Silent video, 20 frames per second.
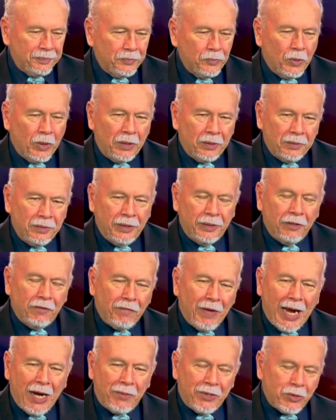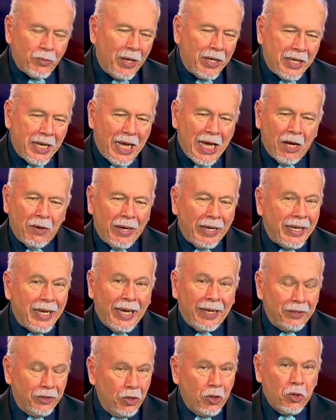We're in the virus right now. I
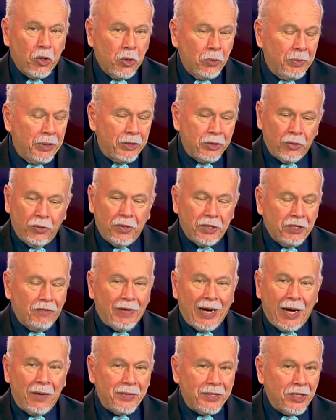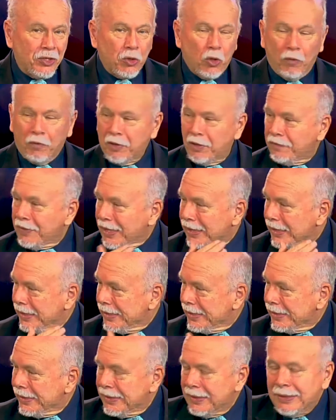can't go. But as soon as the virus is over, I've got
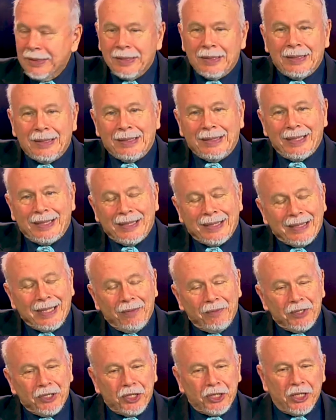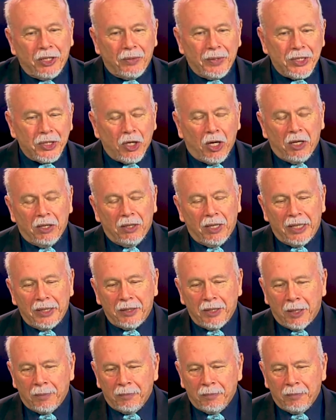6-7 series all lined